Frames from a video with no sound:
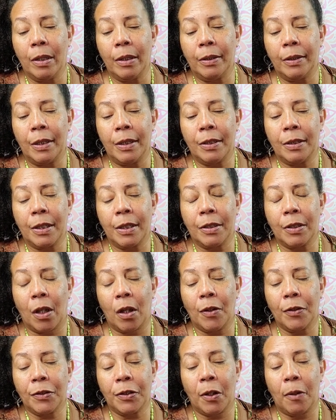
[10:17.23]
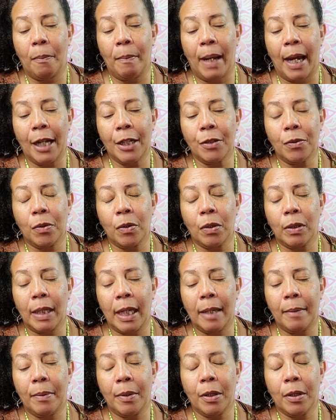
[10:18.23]
This is also manual
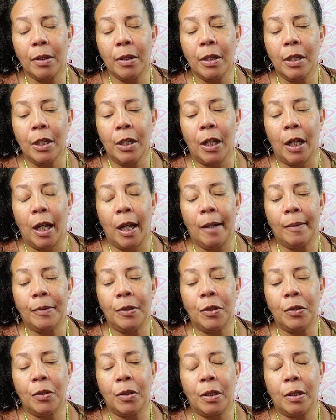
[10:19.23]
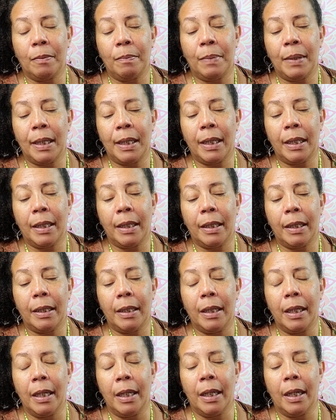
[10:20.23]
labor. You could
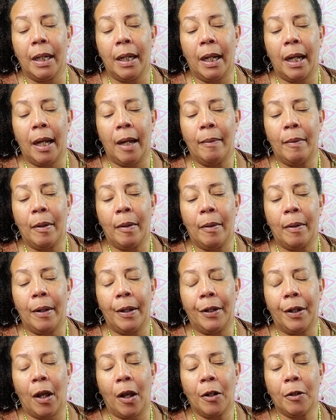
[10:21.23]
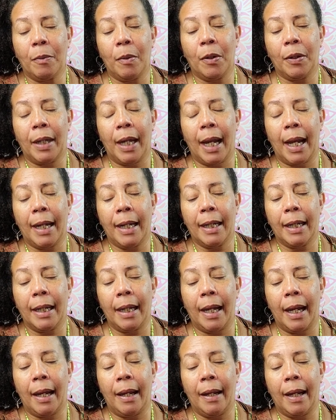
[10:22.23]
be an auto mechanic,
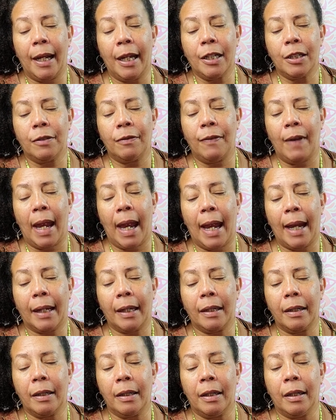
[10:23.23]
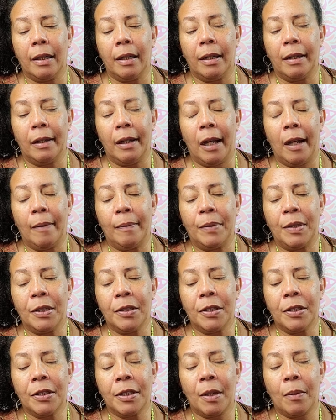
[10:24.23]
HVAC.
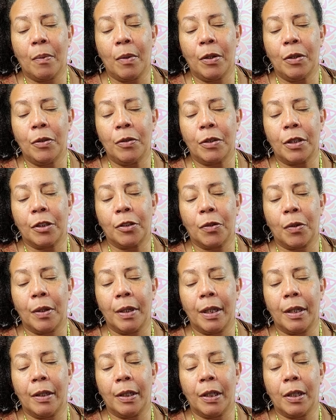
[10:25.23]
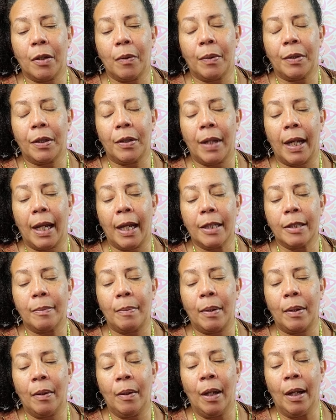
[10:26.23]
This is someone who's extraordinarily good with his hands,
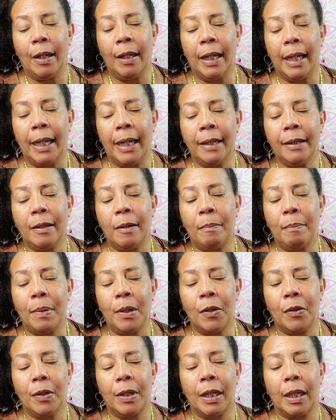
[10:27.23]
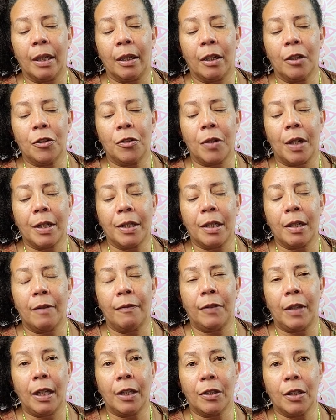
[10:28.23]
but in the building and constructing of
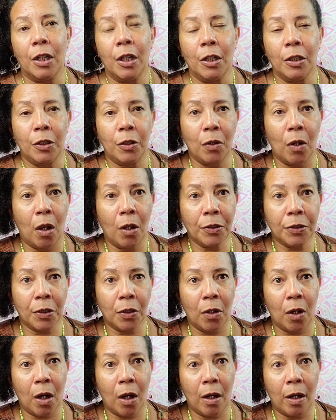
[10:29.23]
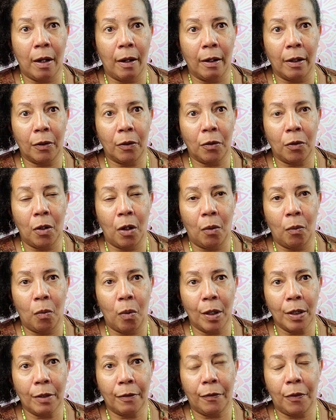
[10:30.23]
things, you also are a
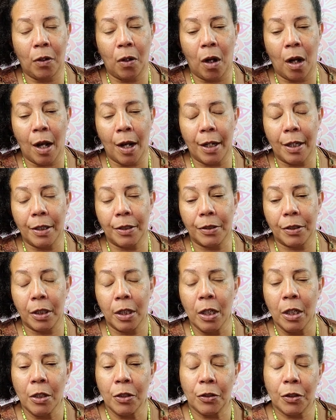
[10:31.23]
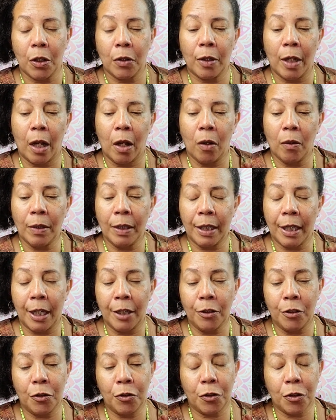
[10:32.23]
wonderful artist. So not only can
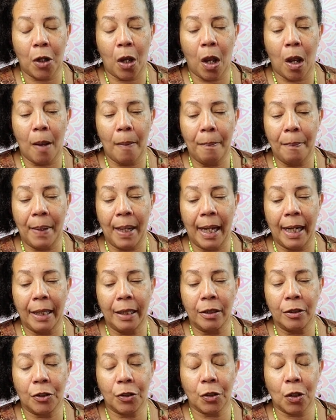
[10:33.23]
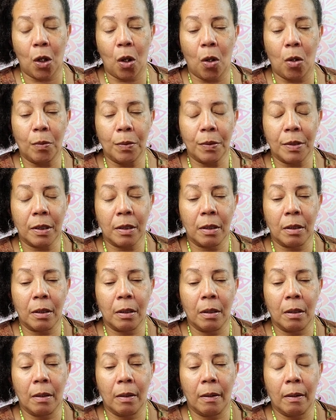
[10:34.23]
you draw, paint, and sculpt,
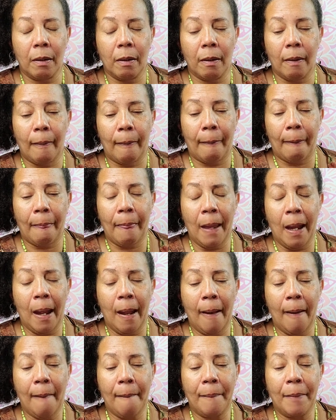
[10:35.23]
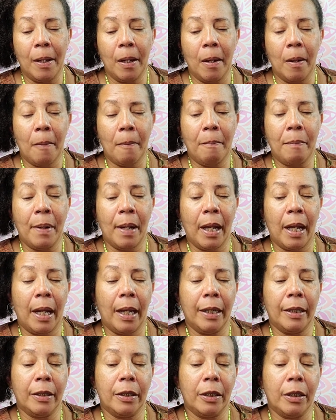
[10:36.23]

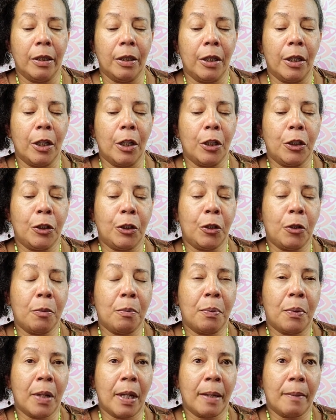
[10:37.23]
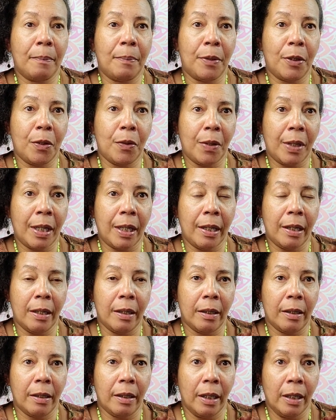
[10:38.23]
but you bring beauty
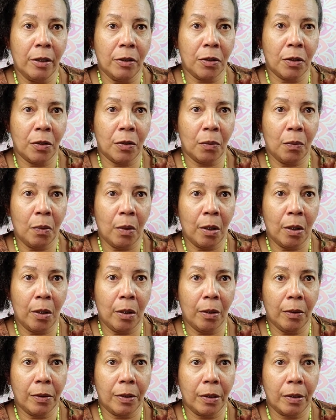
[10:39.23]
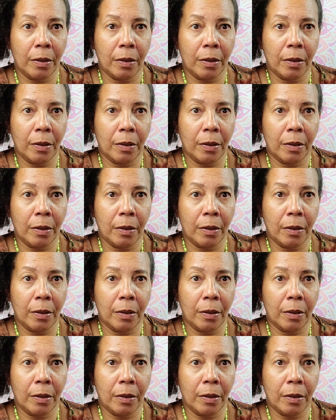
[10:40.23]
into the world.